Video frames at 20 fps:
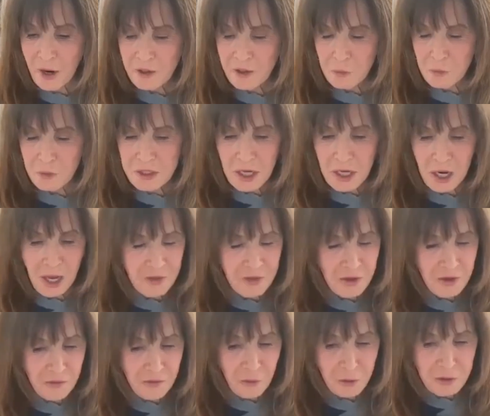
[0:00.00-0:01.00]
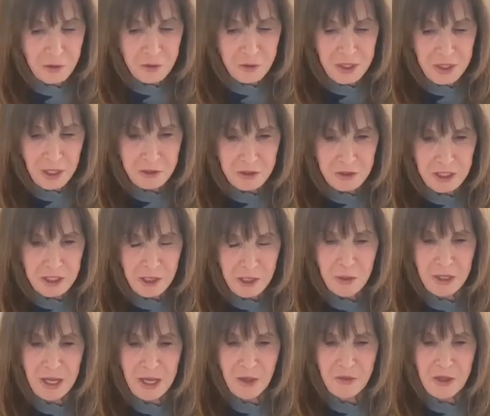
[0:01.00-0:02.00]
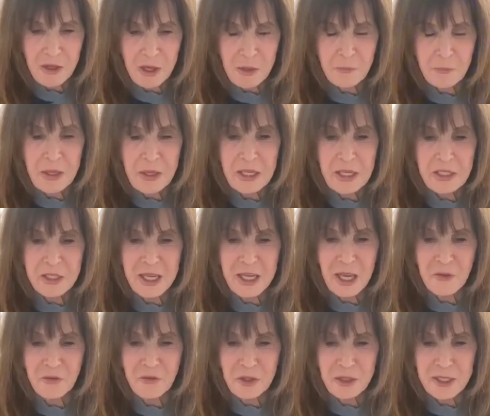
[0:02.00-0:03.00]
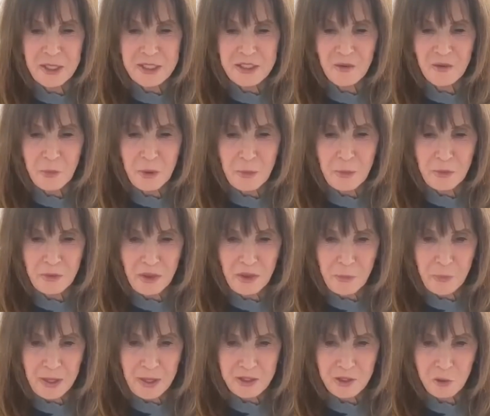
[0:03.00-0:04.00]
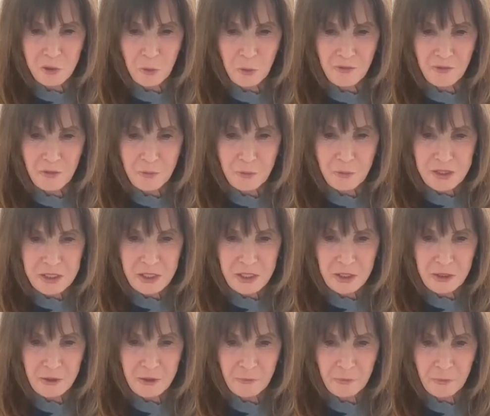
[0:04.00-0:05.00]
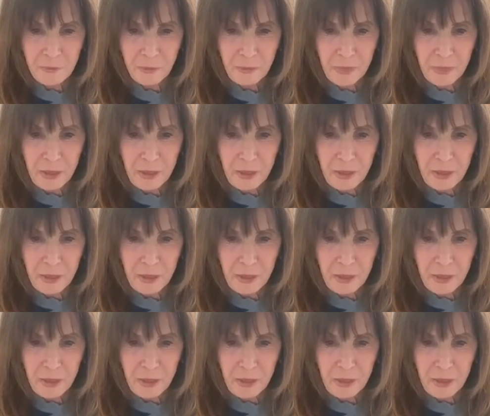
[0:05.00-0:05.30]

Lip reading: $400, I think $400 a year to get the list of people that passed away from the city.